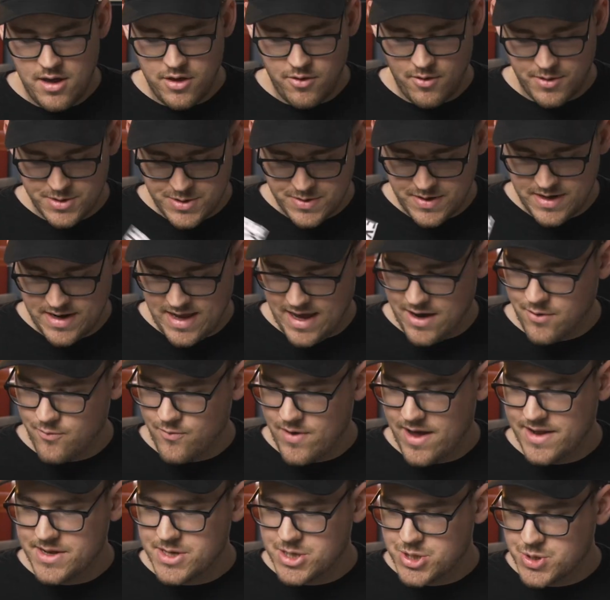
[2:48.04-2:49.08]
You also get a
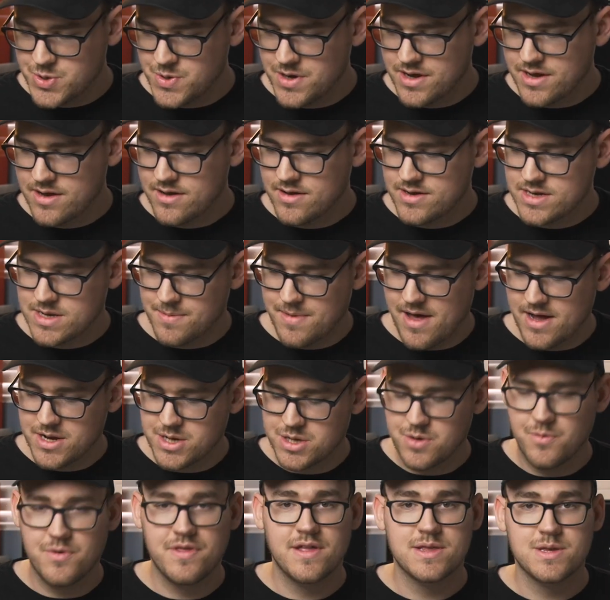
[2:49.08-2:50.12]
red string to match
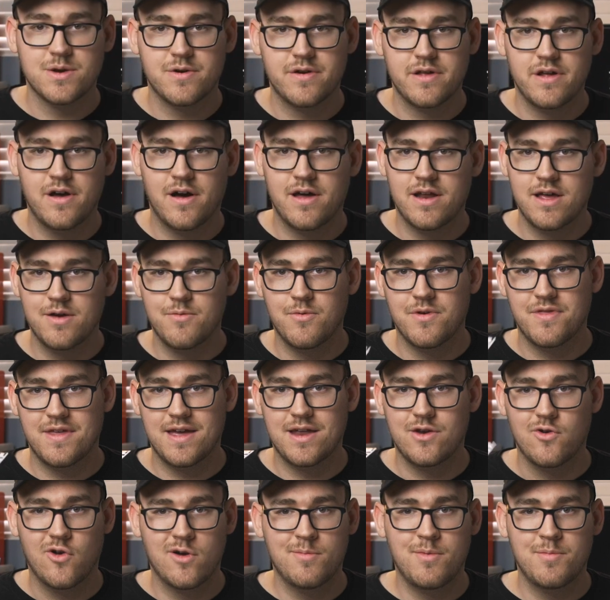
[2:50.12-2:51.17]
the one that's already on it with a
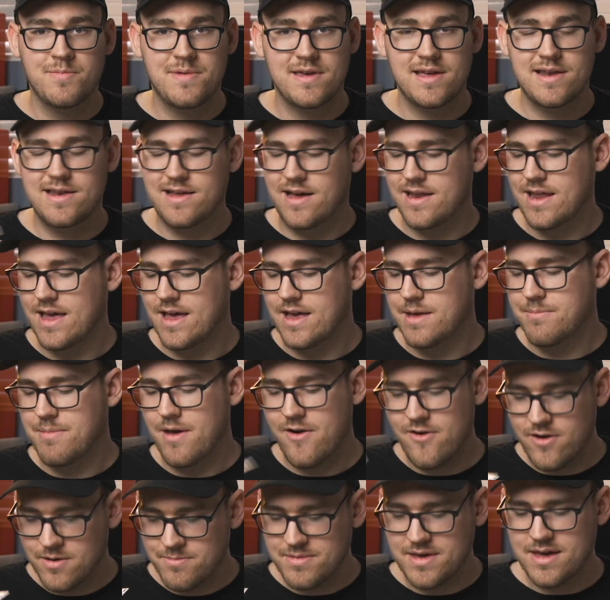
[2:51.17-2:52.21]
normal bead, not a
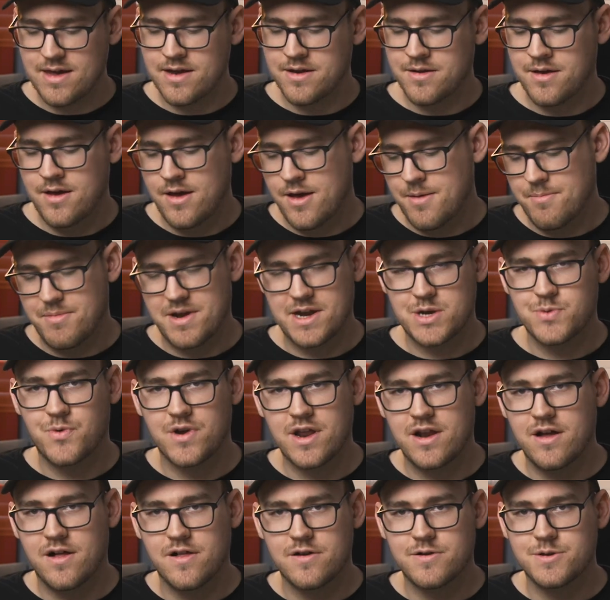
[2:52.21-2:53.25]
bearing bead, but at
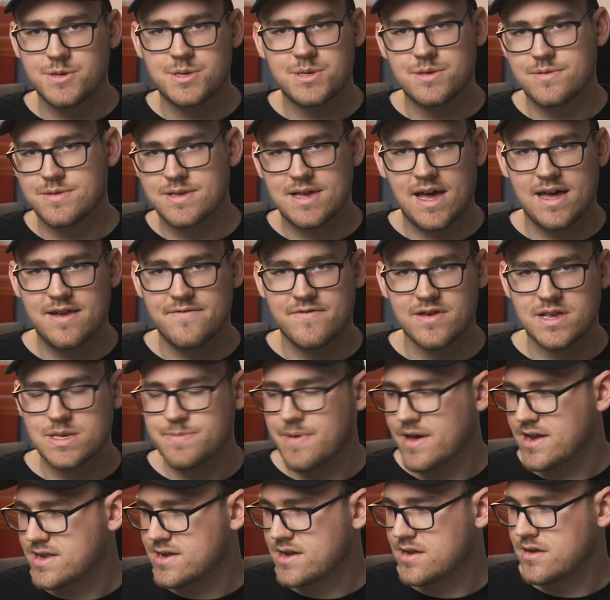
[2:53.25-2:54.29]
$20 it's kind of
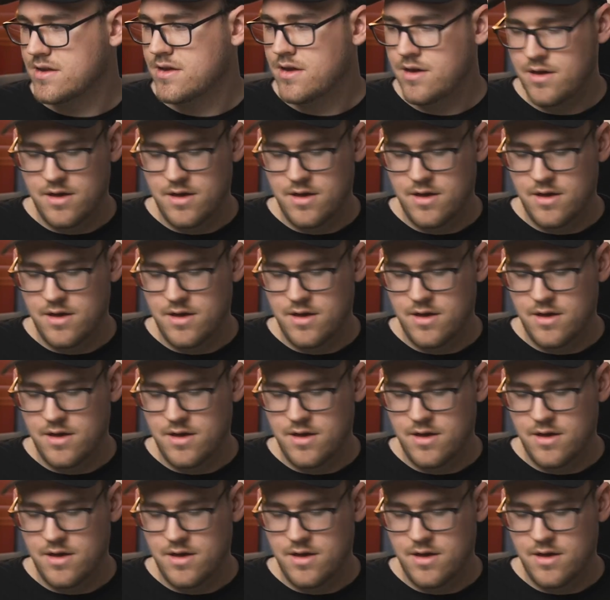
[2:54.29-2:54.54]
expected.